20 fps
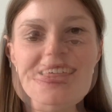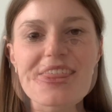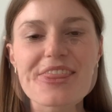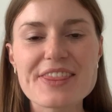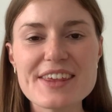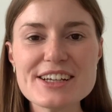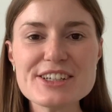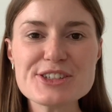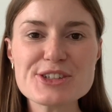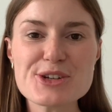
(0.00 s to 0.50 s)

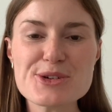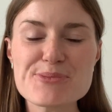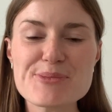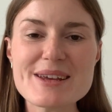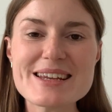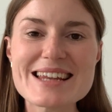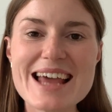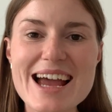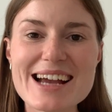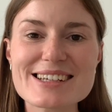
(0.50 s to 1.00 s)
This should
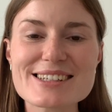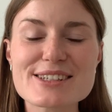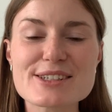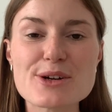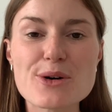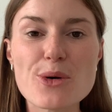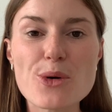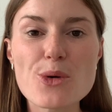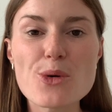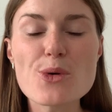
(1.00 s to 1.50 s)
be next
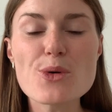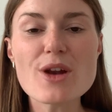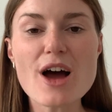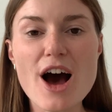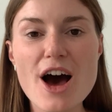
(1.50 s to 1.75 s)
to all